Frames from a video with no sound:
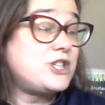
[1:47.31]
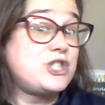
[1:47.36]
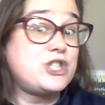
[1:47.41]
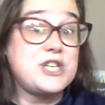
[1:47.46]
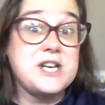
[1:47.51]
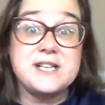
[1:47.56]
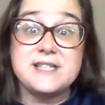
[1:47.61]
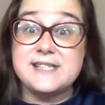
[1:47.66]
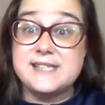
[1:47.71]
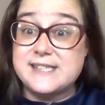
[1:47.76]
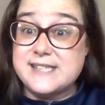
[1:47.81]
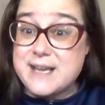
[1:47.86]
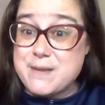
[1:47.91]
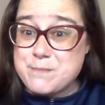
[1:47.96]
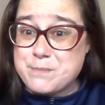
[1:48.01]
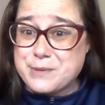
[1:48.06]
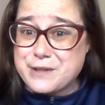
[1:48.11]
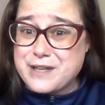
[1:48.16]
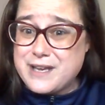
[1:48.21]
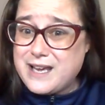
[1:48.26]
she
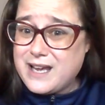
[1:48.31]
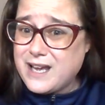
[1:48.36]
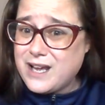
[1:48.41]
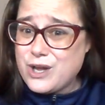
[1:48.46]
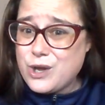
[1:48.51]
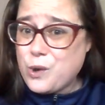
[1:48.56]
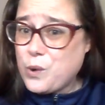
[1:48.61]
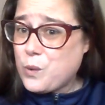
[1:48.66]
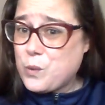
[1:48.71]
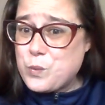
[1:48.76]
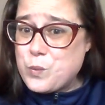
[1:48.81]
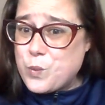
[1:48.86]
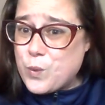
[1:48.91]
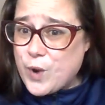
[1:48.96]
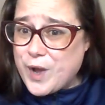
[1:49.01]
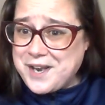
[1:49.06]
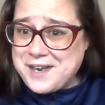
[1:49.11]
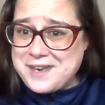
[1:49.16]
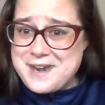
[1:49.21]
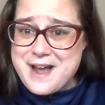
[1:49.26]
simply
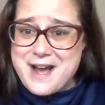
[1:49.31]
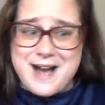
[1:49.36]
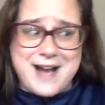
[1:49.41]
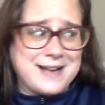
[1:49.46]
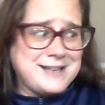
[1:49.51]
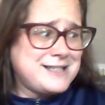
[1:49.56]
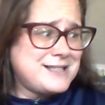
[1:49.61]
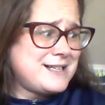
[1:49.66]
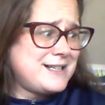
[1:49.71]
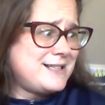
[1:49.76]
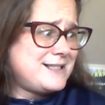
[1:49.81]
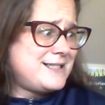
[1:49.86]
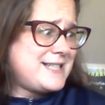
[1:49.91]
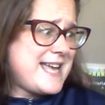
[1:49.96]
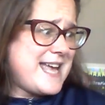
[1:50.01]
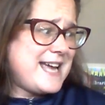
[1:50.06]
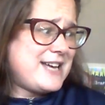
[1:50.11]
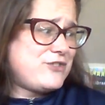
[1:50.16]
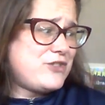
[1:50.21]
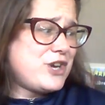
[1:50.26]
would not
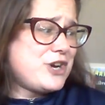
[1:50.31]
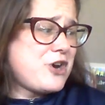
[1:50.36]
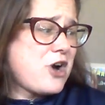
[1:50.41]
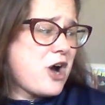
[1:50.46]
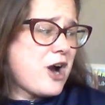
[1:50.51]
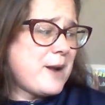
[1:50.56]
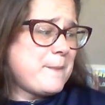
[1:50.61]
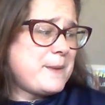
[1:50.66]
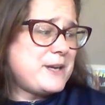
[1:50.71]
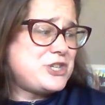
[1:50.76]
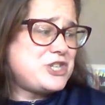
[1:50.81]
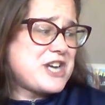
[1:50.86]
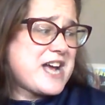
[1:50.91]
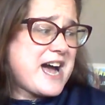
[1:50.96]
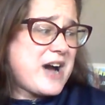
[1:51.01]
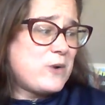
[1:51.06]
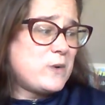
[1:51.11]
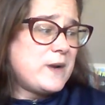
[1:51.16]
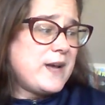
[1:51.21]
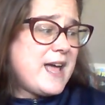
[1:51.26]
take the
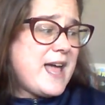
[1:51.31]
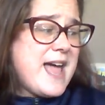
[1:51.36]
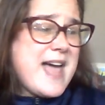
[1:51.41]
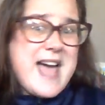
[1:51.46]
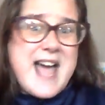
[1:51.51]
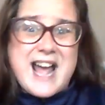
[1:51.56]
garbage out.